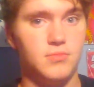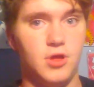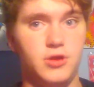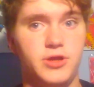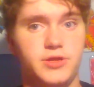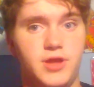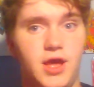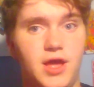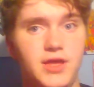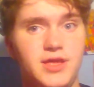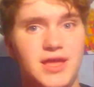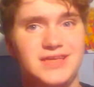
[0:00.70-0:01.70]
Alright,
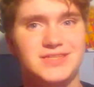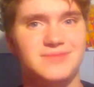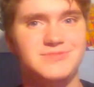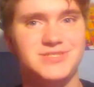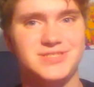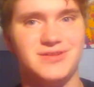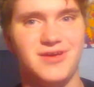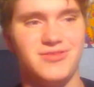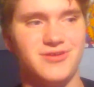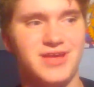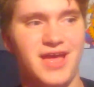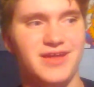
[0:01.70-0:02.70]
hi guys, I'm just
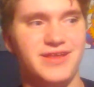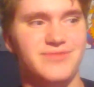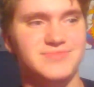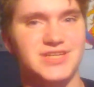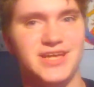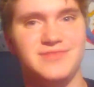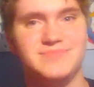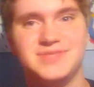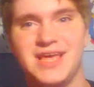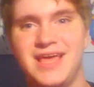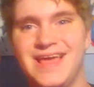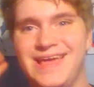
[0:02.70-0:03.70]
another guy named James,
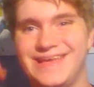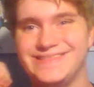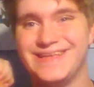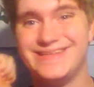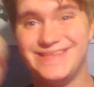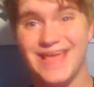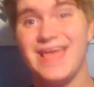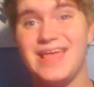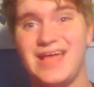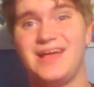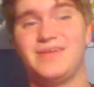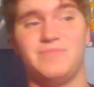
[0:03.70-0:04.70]
and
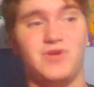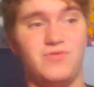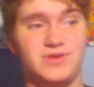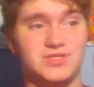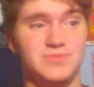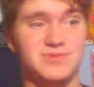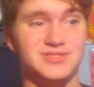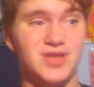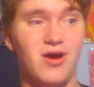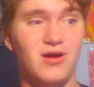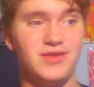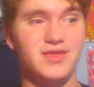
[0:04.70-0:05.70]
today I'm going to be
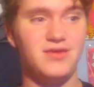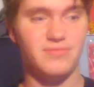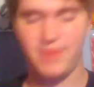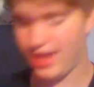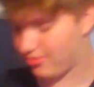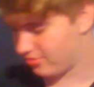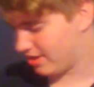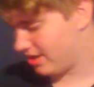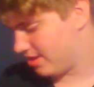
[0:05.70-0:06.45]
talking about